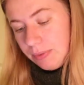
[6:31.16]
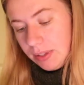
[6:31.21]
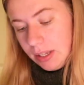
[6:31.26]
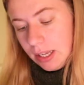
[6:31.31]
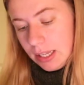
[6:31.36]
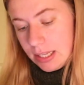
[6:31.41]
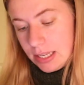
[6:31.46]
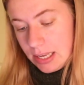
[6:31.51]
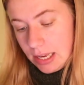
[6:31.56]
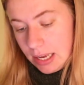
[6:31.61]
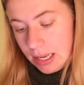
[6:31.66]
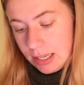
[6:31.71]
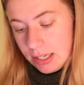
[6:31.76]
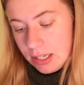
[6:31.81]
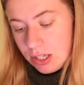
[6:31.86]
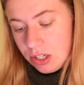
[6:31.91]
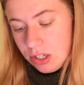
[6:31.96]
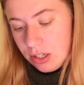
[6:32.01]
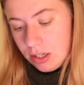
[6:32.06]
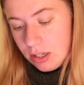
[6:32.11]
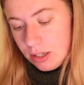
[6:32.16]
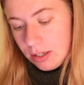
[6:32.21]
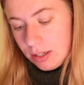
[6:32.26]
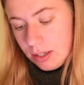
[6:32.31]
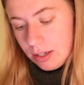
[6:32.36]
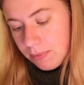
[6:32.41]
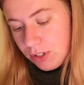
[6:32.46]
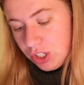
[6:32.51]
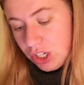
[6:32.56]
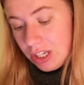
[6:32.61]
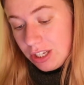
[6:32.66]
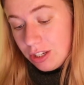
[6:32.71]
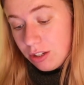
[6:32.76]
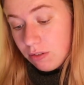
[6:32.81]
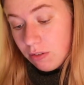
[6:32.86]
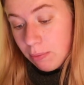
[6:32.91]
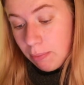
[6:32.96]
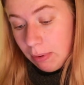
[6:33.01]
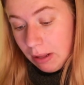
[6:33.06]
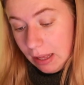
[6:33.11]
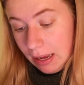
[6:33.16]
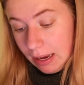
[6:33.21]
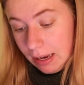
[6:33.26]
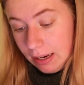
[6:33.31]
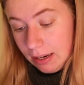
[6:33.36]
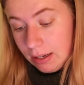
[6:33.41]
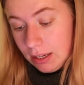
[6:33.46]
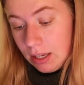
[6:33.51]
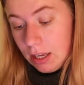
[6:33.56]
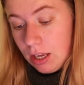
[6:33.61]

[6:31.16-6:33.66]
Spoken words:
It says, Jesus replied,